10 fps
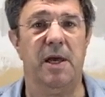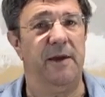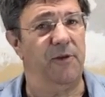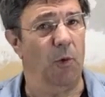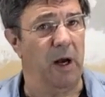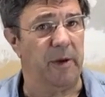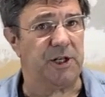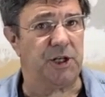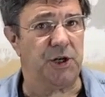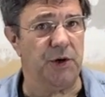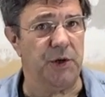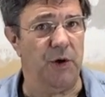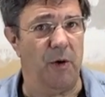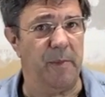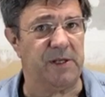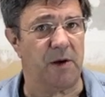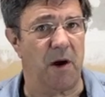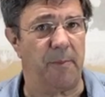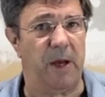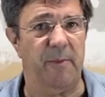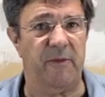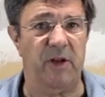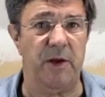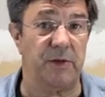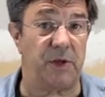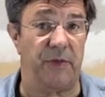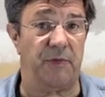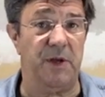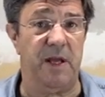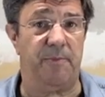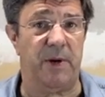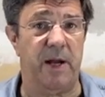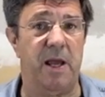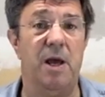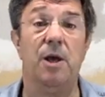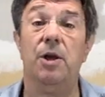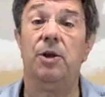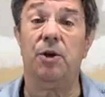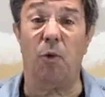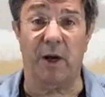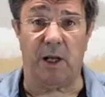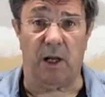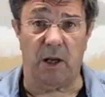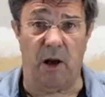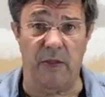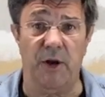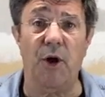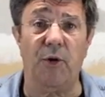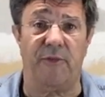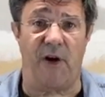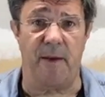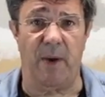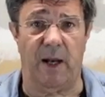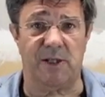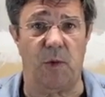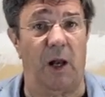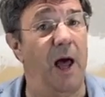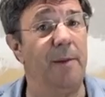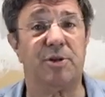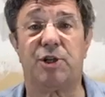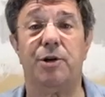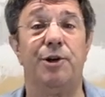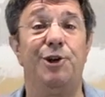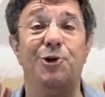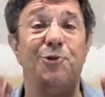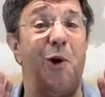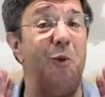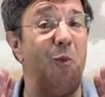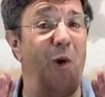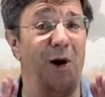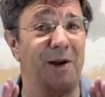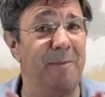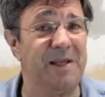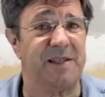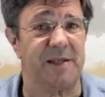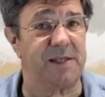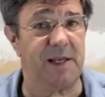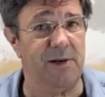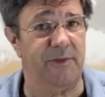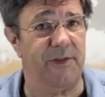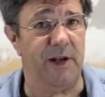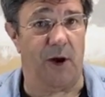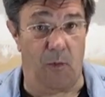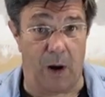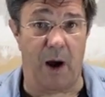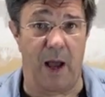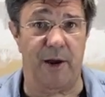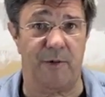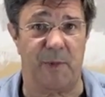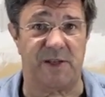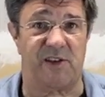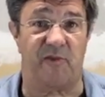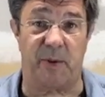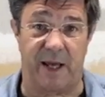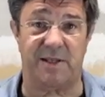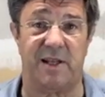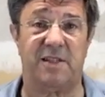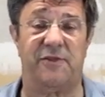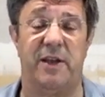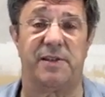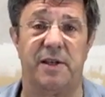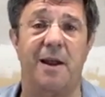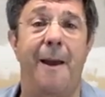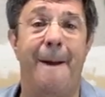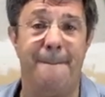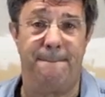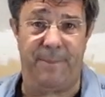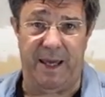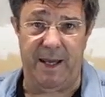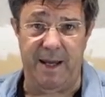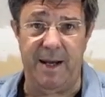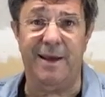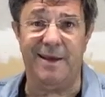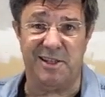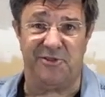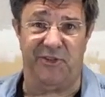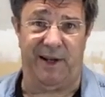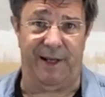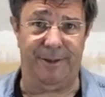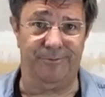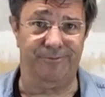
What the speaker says: If you want to make sure you don't miss our upcoming videos on 3D printing, you want to click on the notify bell as well. I'm sure you won't want to miss a single video where I hurt myself because, let's face it, pain is funny.